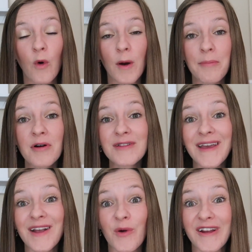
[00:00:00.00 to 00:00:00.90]
or
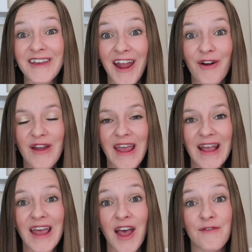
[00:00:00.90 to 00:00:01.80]
pulling or
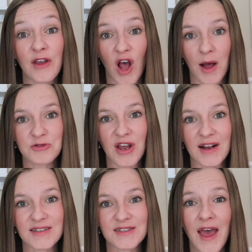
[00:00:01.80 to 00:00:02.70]
carrying heavy objects.